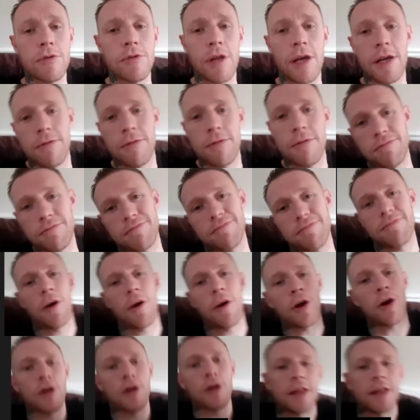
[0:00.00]
Like,
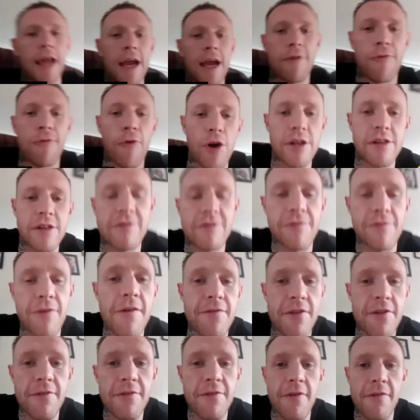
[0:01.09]
I'm going to take fights,
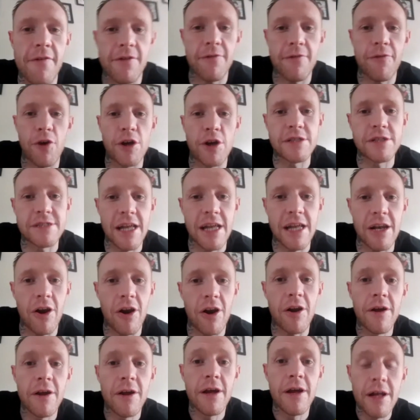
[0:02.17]
50-50 fights that
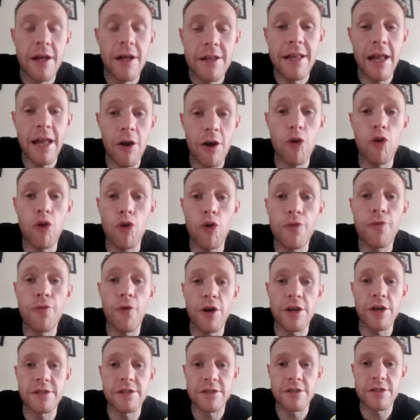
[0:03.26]
are good
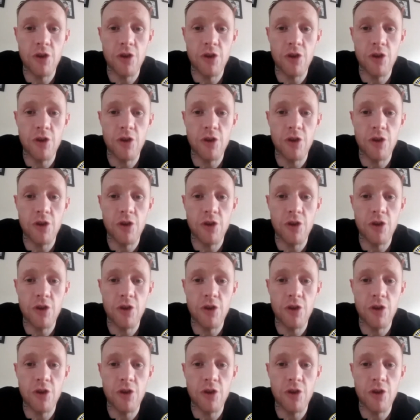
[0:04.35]
fights.